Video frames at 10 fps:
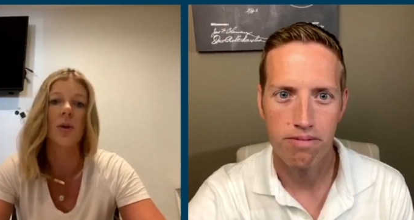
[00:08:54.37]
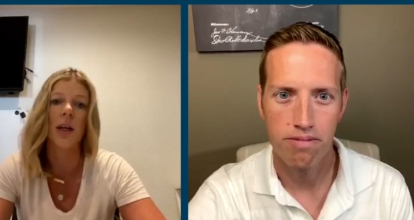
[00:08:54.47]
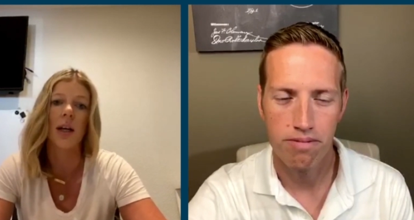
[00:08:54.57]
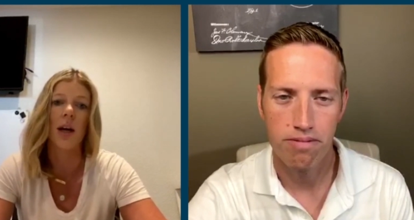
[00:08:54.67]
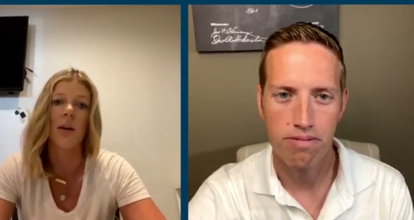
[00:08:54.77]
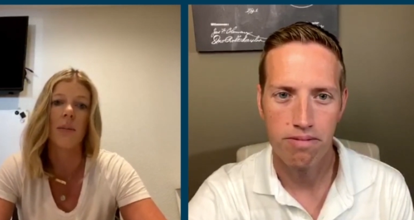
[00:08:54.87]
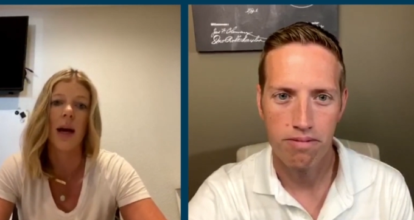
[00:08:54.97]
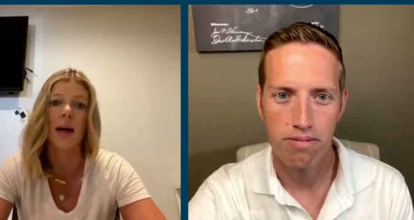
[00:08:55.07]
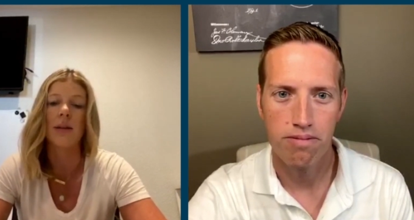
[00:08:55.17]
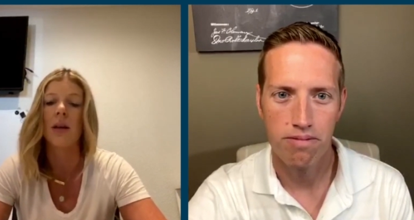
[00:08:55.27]
Speaker 1: who's going to come
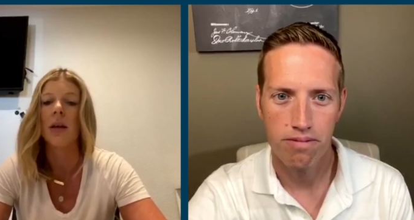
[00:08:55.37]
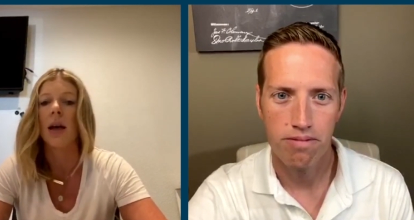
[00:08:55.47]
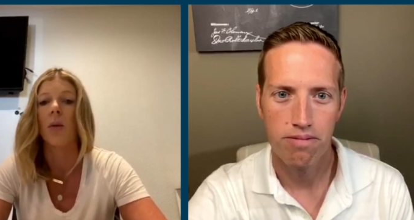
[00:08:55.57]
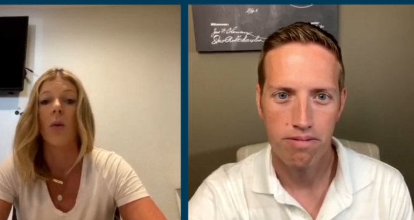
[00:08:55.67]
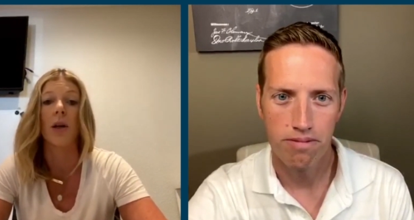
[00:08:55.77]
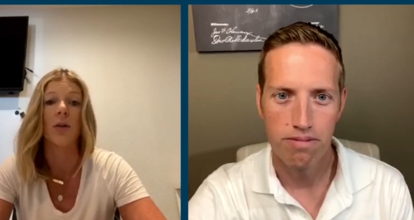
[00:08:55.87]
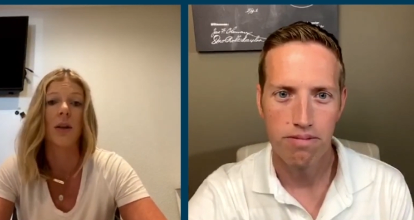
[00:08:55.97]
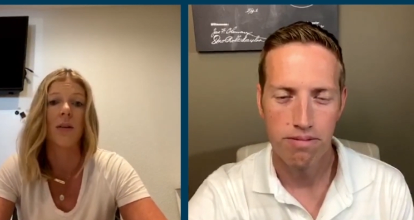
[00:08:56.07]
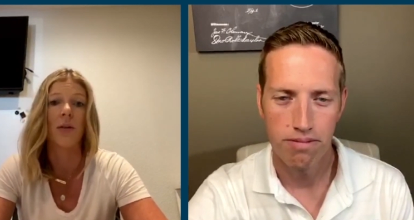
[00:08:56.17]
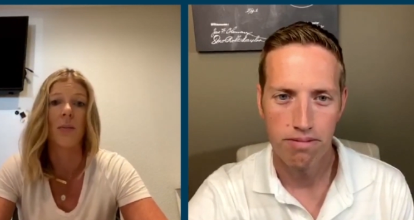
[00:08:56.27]
next and what do you
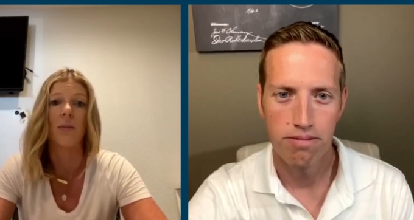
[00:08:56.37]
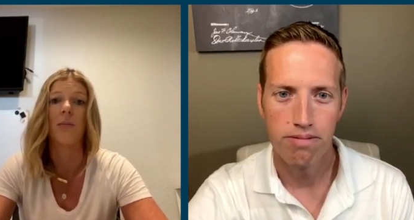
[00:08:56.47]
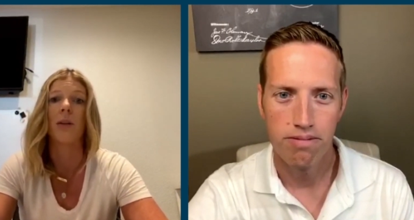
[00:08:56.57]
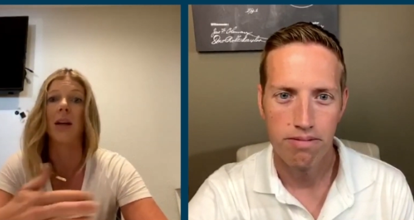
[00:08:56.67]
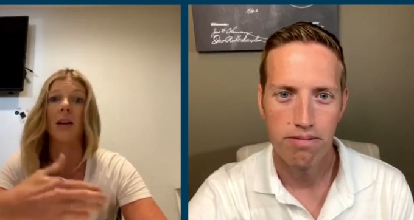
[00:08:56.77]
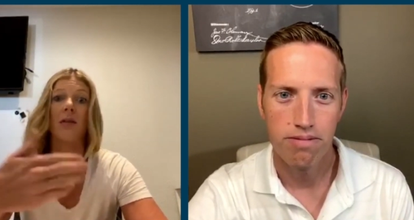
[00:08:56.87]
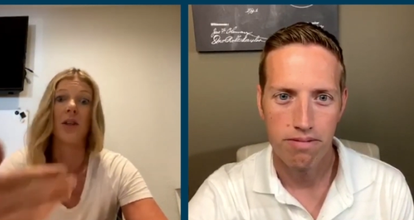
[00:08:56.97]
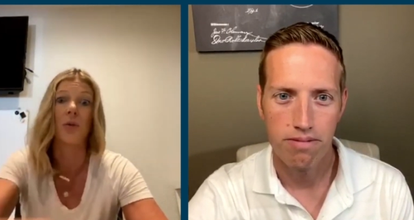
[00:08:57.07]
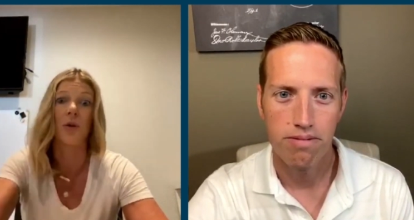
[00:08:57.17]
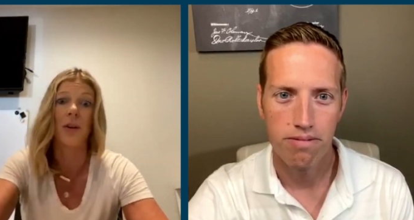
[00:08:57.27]
need from the
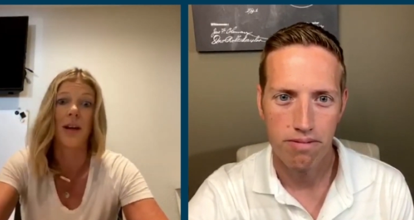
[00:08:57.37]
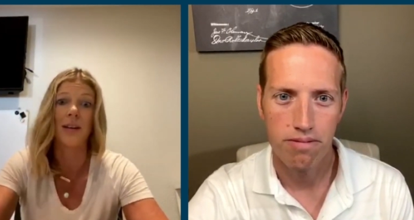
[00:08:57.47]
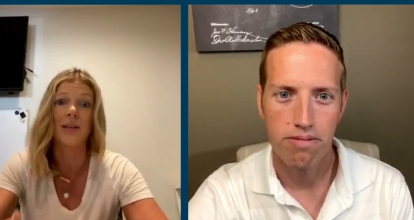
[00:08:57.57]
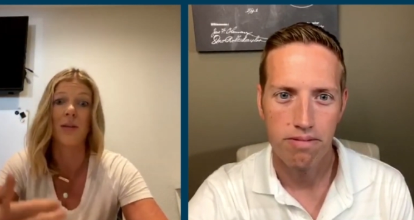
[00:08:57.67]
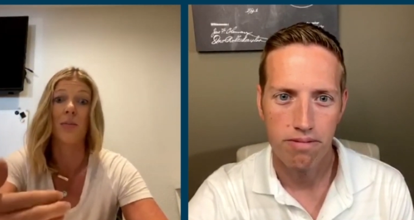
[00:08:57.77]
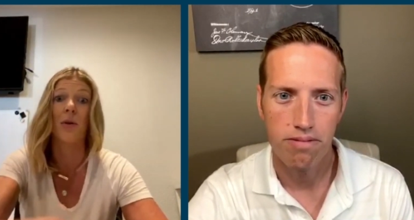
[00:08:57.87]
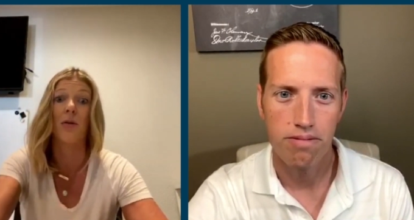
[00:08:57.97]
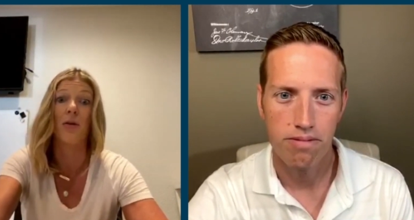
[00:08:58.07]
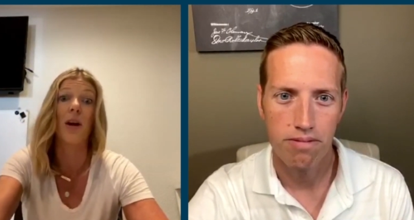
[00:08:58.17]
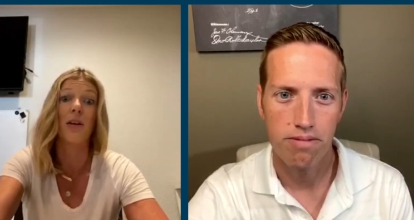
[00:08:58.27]
individual that's
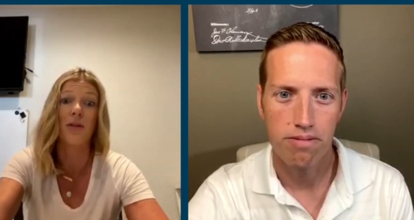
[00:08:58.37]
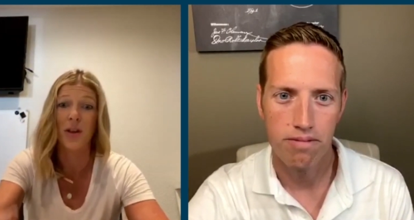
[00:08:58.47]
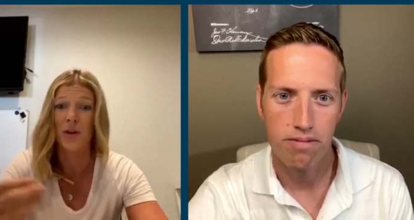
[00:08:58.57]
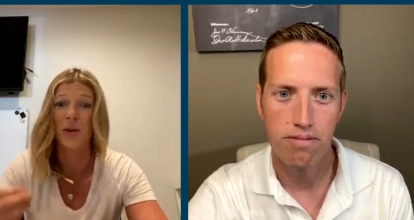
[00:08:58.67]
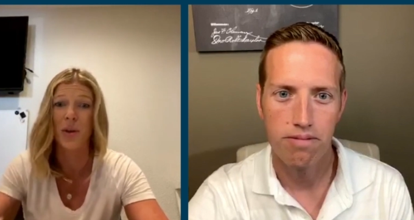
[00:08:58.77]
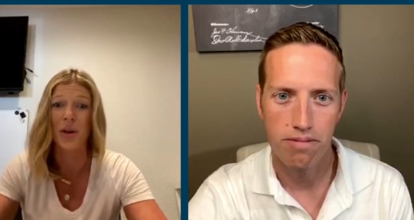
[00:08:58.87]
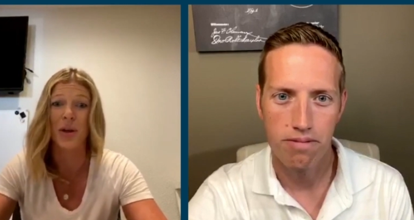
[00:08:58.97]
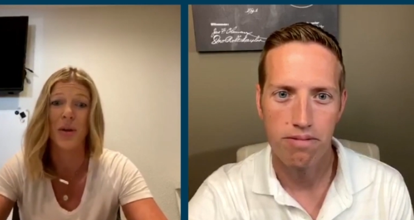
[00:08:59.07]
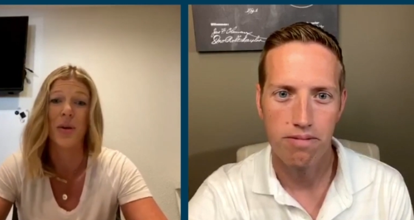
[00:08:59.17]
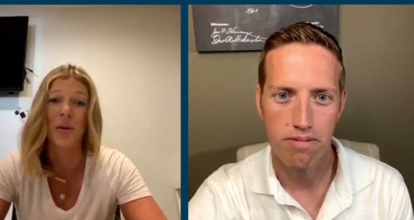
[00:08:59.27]
in front of you in order
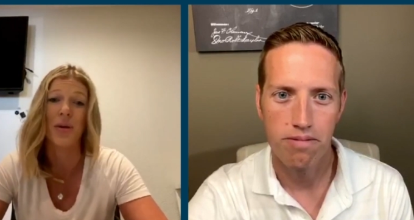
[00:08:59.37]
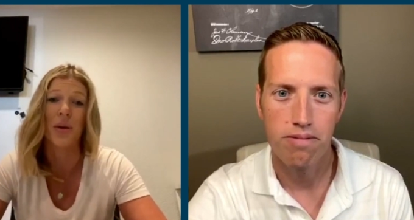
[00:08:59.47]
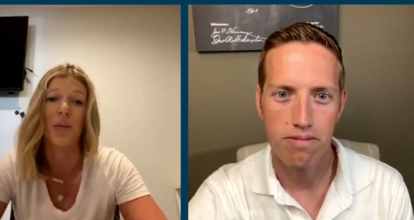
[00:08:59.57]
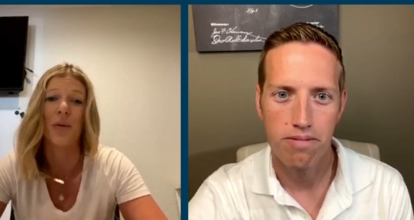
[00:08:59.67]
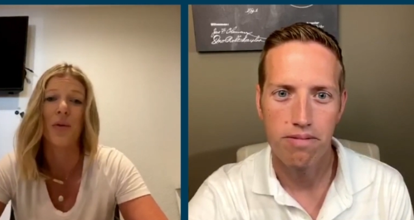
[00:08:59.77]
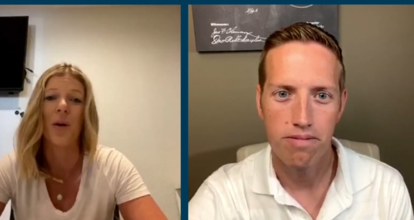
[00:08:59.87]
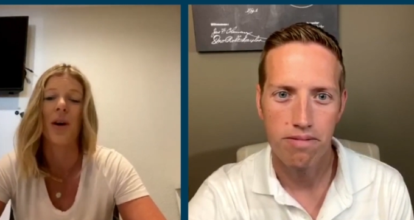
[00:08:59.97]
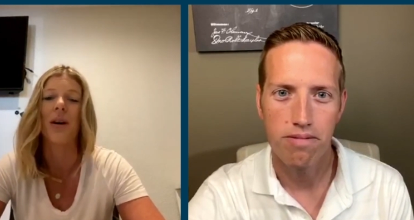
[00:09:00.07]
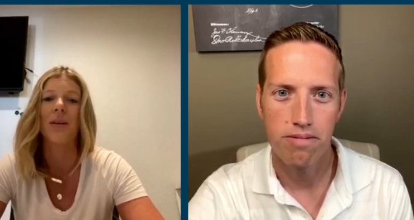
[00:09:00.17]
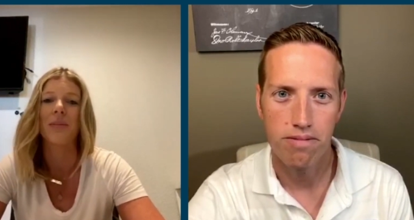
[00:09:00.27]
to do your scope of
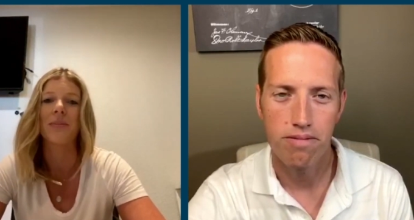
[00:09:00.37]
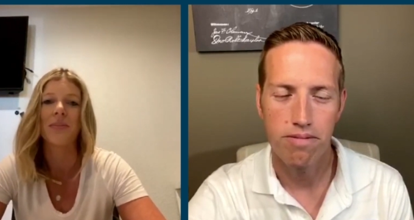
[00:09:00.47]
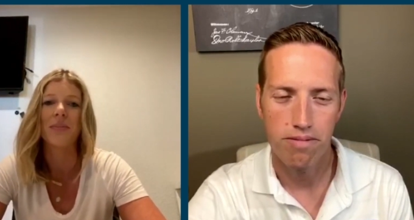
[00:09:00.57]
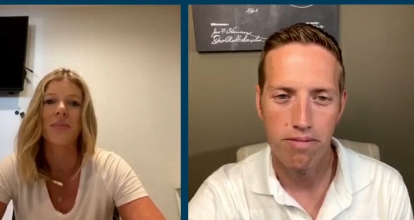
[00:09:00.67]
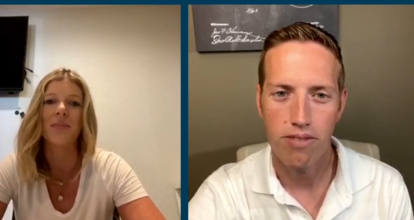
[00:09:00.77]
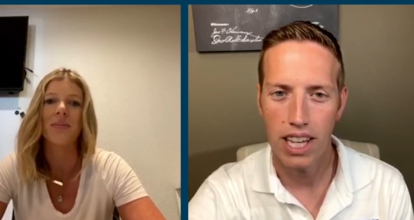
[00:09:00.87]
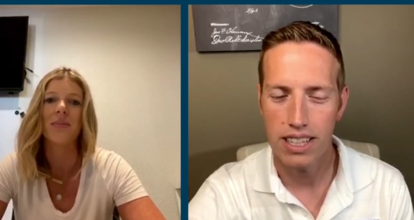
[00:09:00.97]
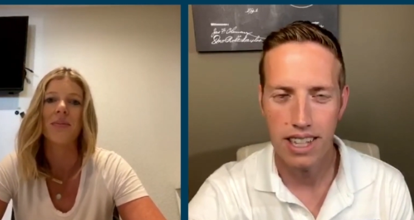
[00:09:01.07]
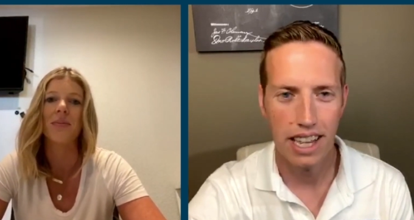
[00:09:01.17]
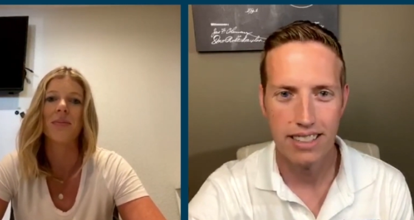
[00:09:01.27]
Speaker 2: work.
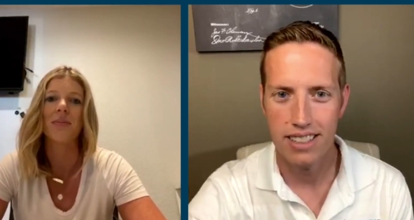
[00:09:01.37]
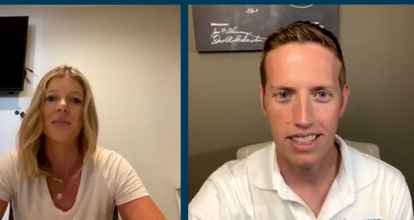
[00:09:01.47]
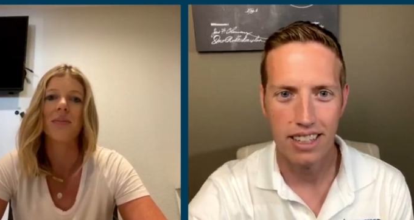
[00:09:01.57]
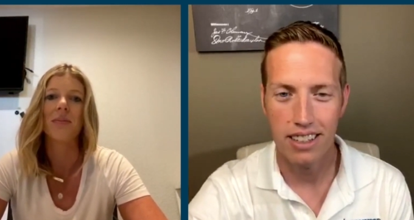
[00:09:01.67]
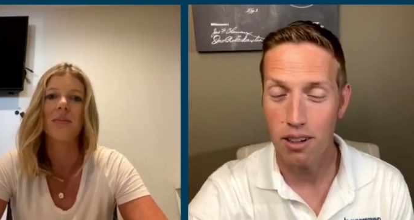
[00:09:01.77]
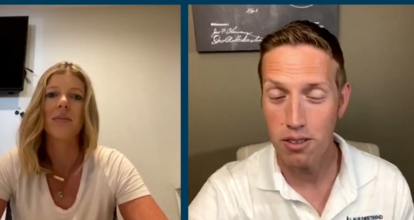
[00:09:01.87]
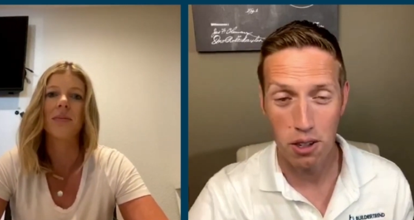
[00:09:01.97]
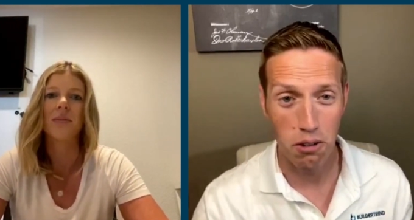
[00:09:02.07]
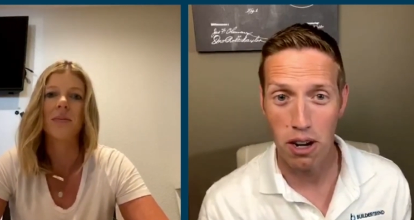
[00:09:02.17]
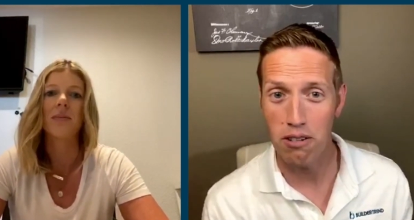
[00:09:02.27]
Fantastic. That was a
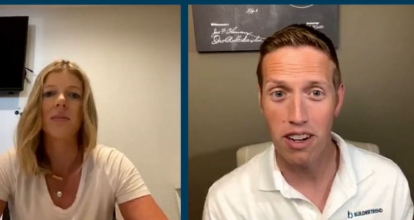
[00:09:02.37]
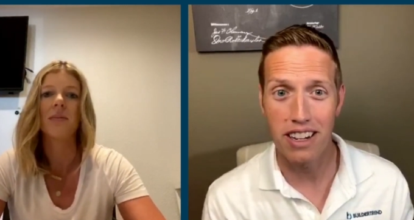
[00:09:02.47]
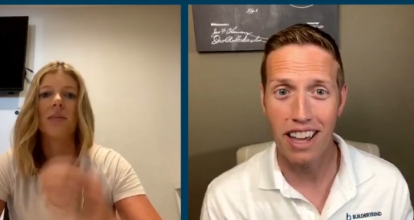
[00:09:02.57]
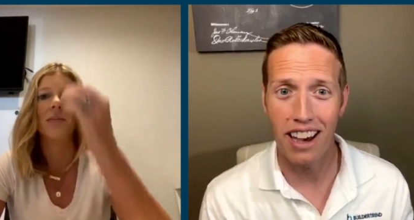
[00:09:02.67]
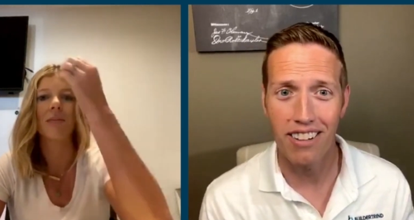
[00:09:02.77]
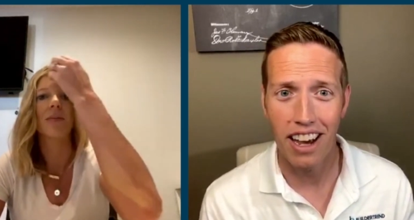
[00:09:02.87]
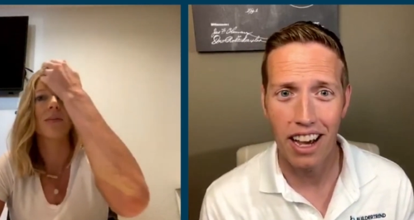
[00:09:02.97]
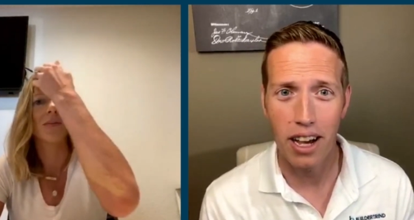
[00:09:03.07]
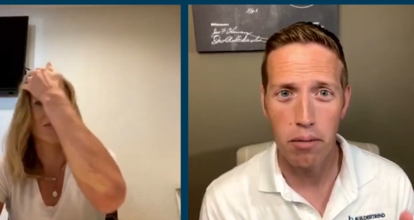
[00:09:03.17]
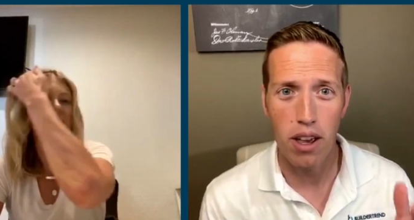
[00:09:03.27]
great rundown.
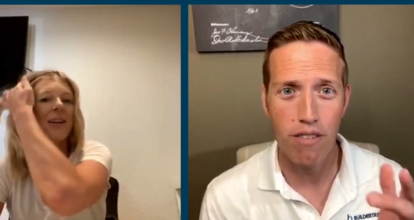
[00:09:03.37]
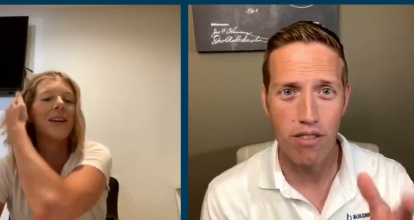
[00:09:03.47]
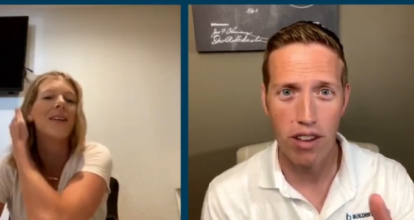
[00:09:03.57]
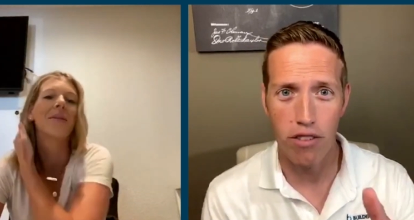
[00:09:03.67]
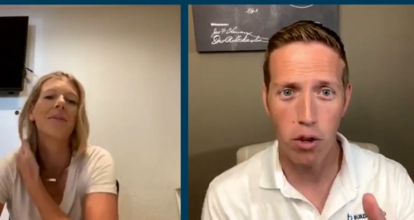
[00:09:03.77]
Um, if, if